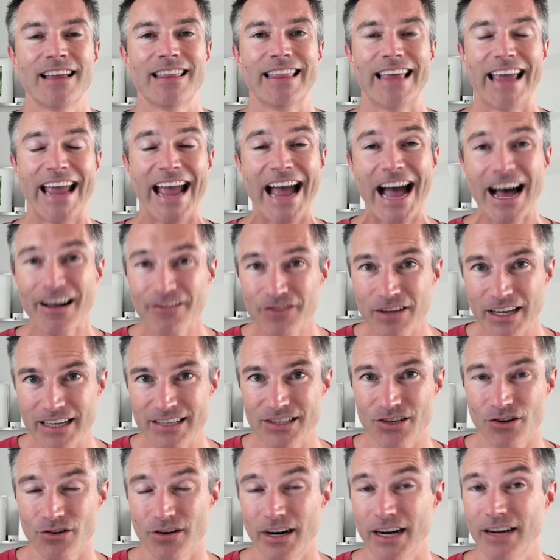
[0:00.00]
they have
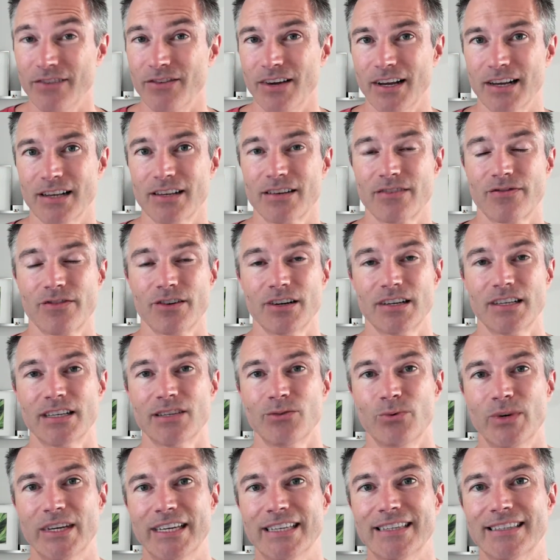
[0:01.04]
less cravings for
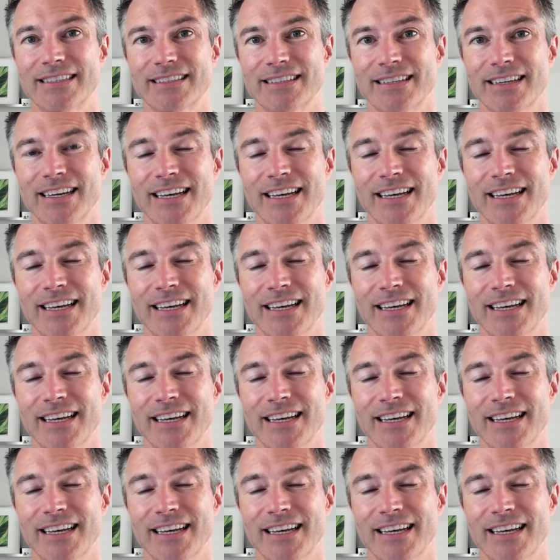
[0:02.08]
sweets,